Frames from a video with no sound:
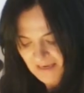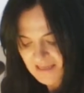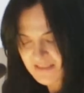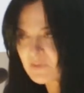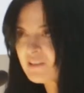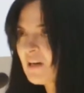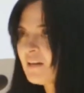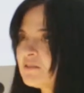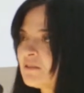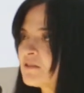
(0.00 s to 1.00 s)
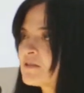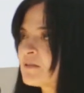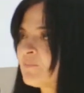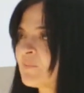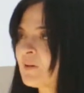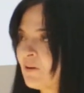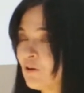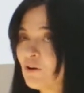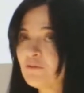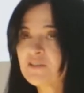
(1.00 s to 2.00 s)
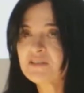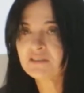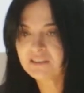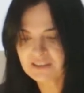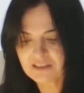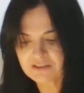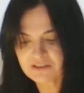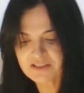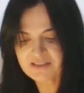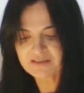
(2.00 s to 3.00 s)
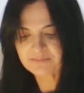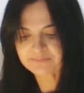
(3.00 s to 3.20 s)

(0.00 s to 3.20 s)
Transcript: as mediators or facilitators.